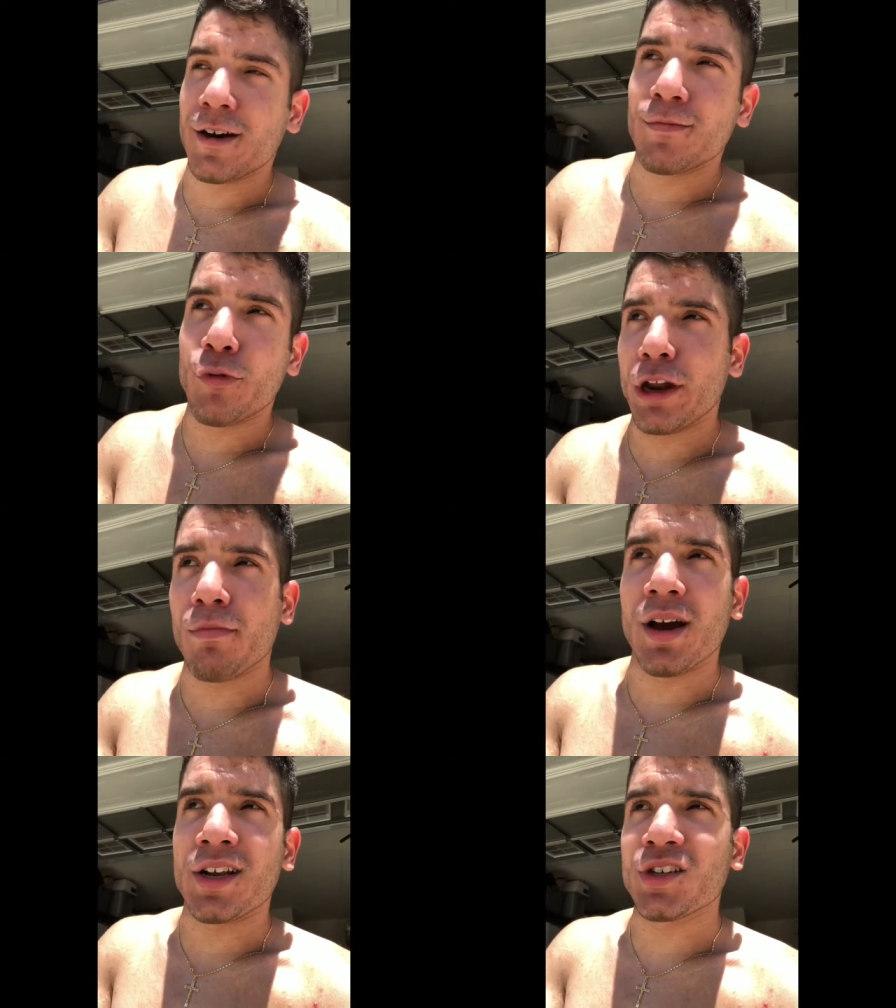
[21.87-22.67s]
Pretty
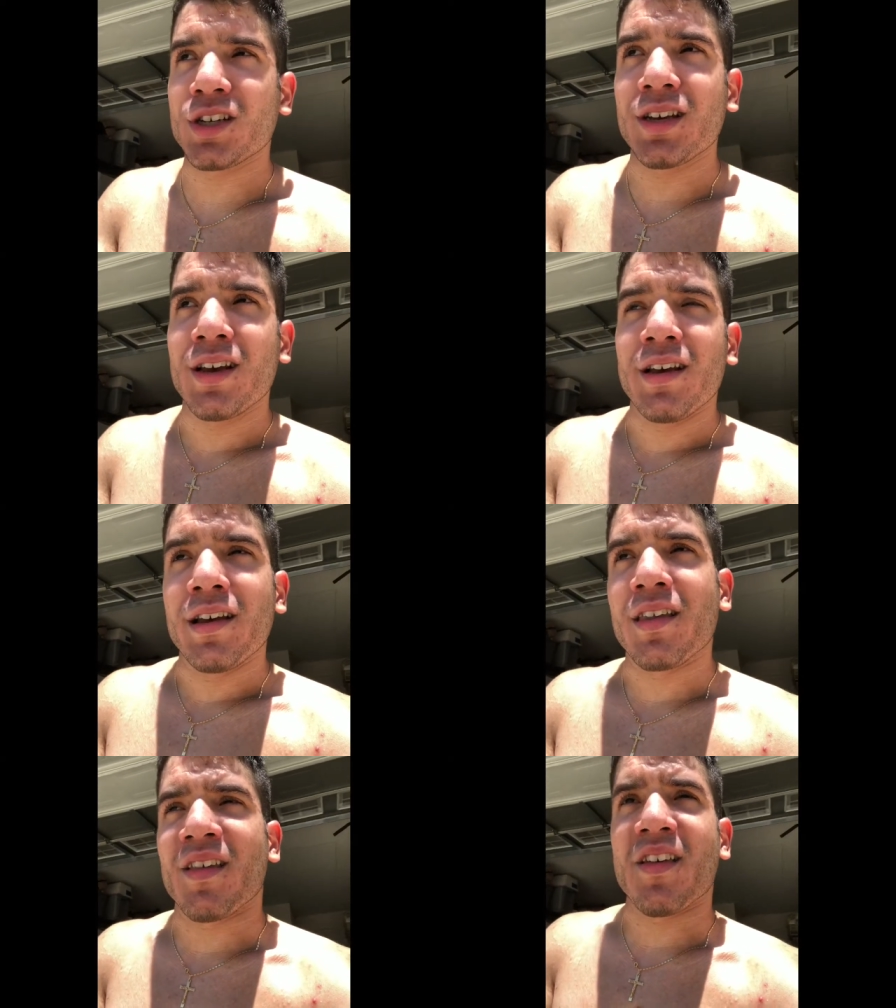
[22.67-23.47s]
much,
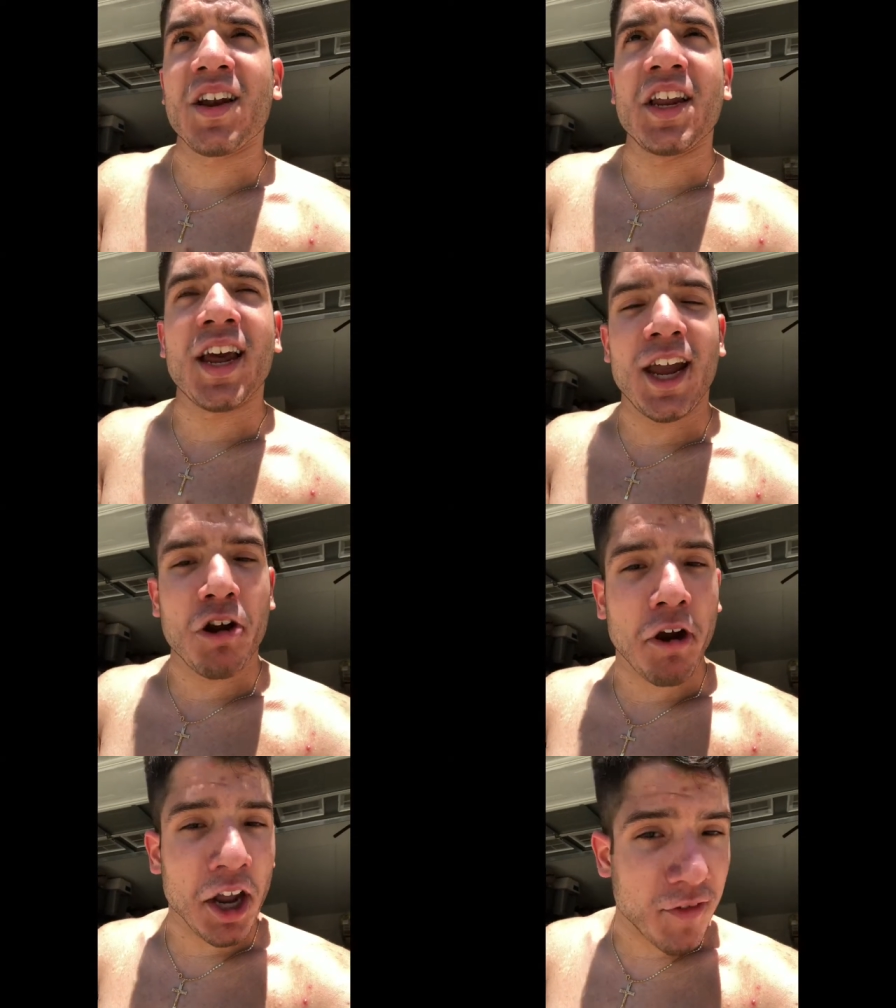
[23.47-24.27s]
it's a sunny day here
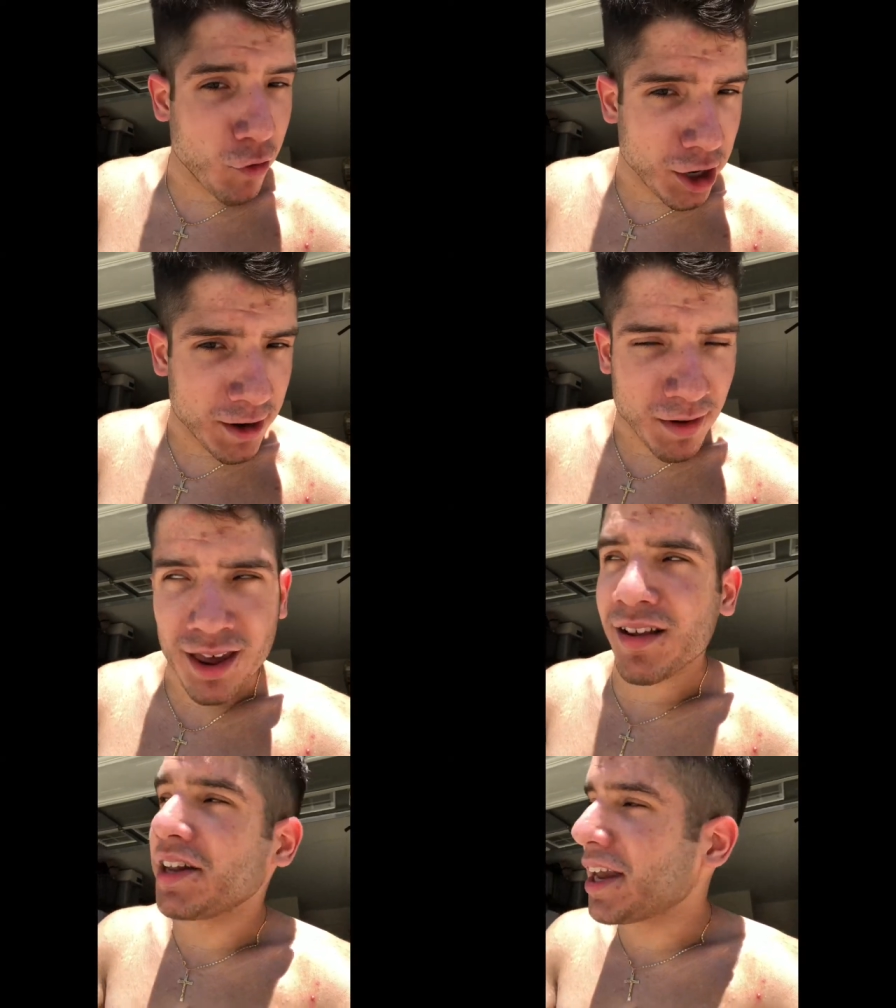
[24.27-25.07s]
in California. It's a
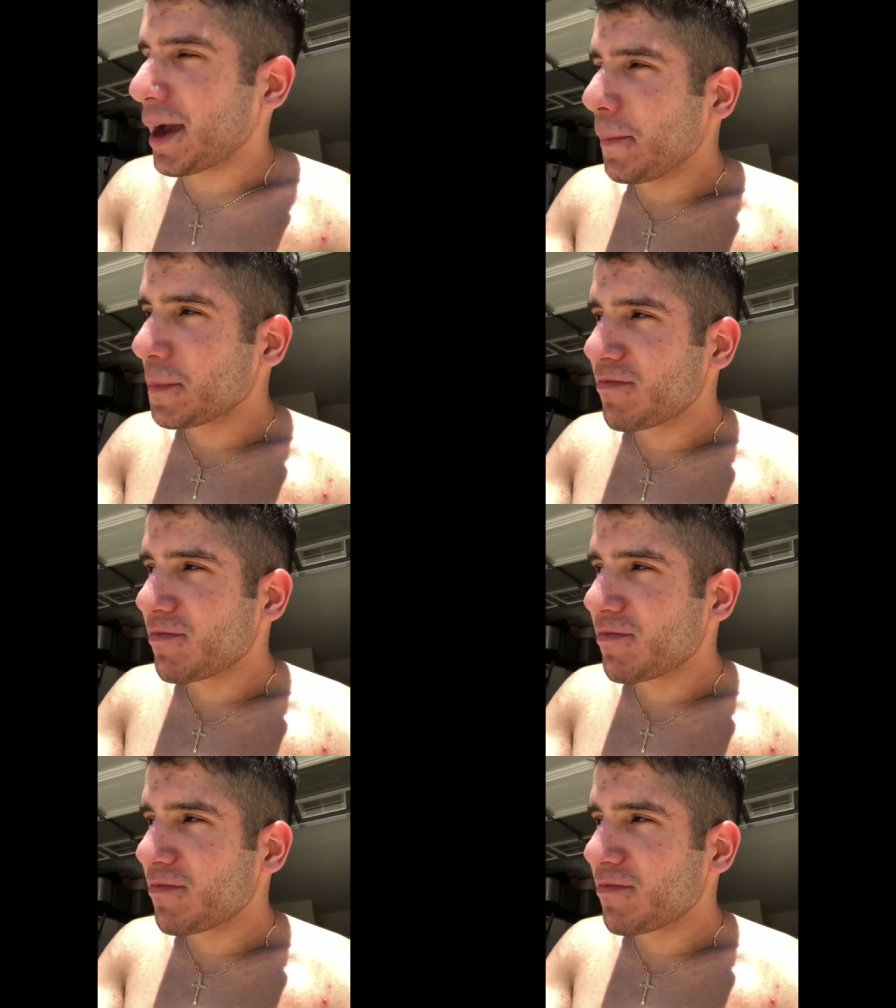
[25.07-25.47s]
sunny day.